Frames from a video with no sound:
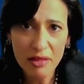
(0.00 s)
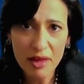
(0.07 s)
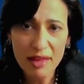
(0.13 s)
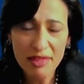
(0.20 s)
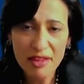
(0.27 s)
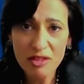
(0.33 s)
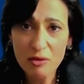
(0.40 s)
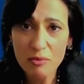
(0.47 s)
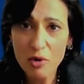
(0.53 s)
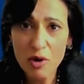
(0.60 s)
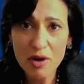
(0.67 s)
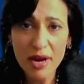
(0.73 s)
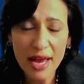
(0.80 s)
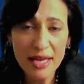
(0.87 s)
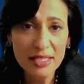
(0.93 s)
I think the
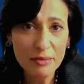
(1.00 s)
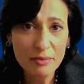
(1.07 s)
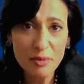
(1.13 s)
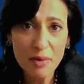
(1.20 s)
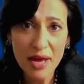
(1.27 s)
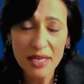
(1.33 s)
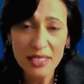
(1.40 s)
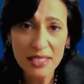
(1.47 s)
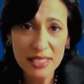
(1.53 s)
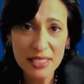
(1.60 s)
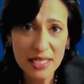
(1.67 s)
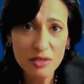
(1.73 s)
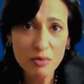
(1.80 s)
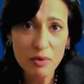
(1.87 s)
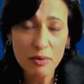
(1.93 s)
more asymptomatic
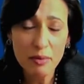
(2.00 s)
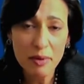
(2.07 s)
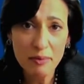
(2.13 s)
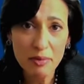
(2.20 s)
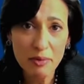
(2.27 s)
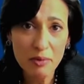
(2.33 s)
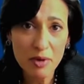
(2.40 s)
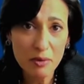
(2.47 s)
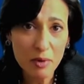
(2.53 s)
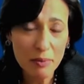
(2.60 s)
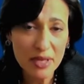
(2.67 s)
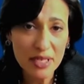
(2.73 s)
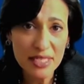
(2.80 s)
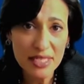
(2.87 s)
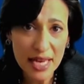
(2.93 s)
disease we will
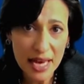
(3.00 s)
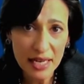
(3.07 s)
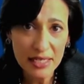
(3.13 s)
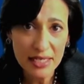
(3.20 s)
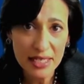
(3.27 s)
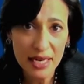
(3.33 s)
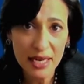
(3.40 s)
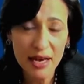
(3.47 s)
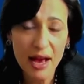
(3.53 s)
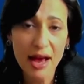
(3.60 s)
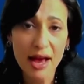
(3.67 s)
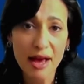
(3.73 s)
be detecting.